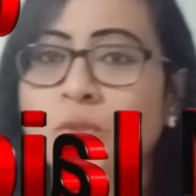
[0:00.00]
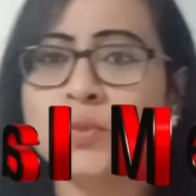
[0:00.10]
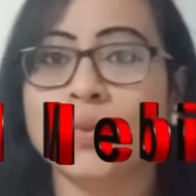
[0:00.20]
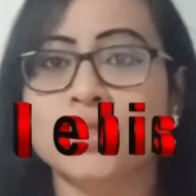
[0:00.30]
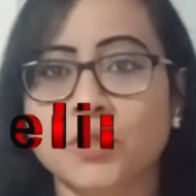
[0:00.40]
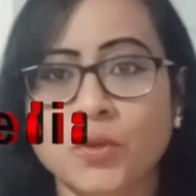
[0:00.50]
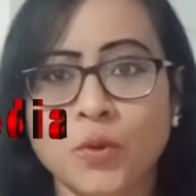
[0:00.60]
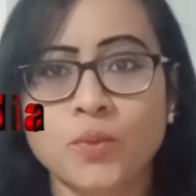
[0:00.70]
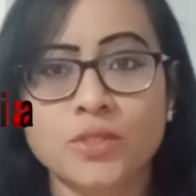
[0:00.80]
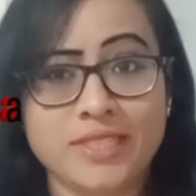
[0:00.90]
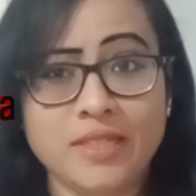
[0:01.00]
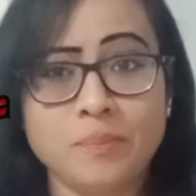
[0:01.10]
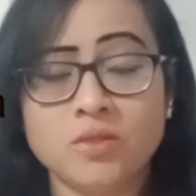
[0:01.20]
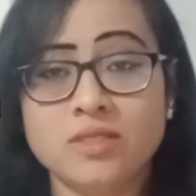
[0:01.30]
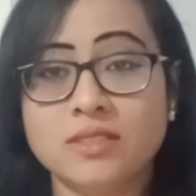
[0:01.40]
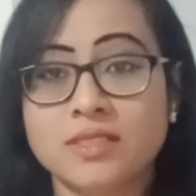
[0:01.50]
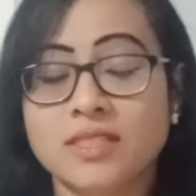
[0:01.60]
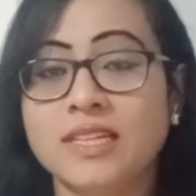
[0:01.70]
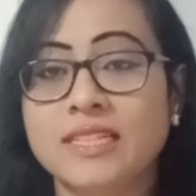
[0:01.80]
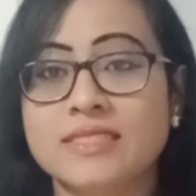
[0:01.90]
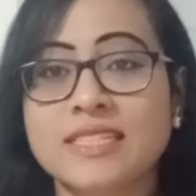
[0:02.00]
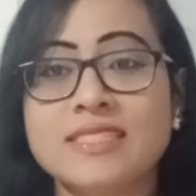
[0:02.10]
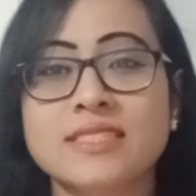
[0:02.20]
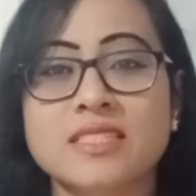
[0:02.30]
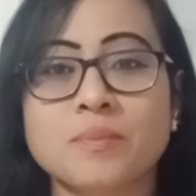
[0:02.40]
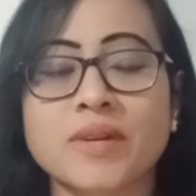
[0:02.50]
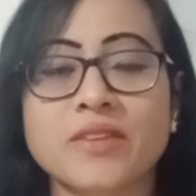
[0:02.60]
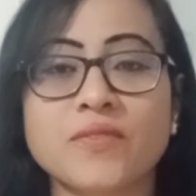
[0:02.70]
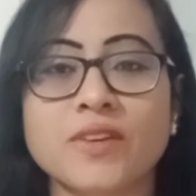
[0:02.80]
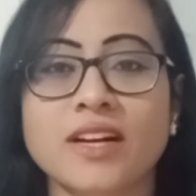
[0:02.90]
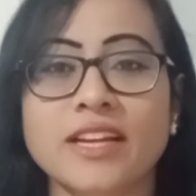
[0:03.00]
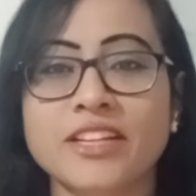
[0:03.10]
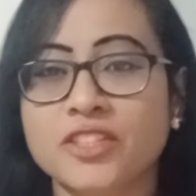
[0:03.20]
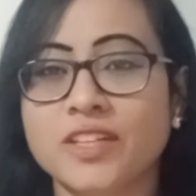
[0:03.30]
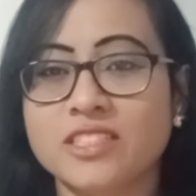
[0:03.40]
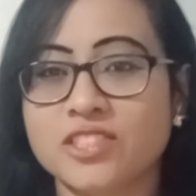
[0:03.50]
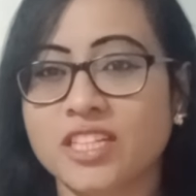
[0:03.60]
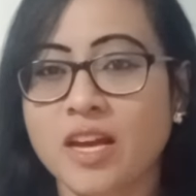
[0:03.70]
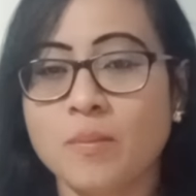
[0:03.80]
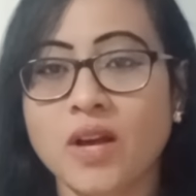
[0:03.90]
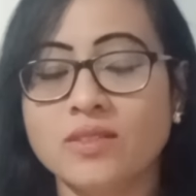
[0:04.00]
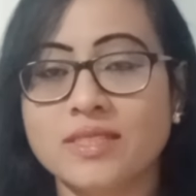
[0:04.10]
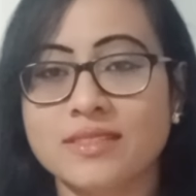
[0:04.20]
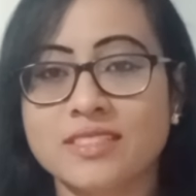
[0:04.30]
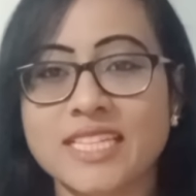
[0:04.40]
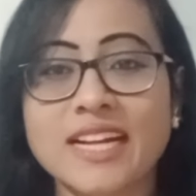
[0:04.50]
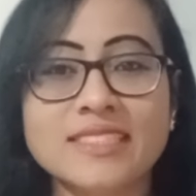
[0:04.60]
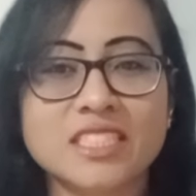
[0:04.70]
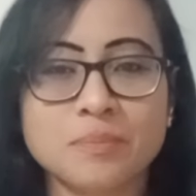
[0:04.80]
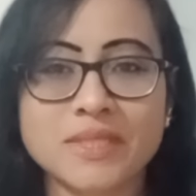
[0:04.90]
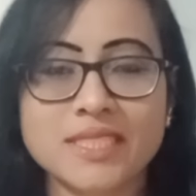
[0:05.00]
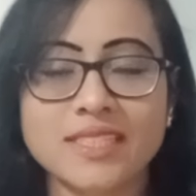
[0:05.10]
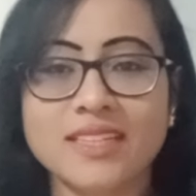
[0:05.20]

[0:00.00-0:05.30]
want to go deep on it. Just it's a brief introduction about ChatGPT.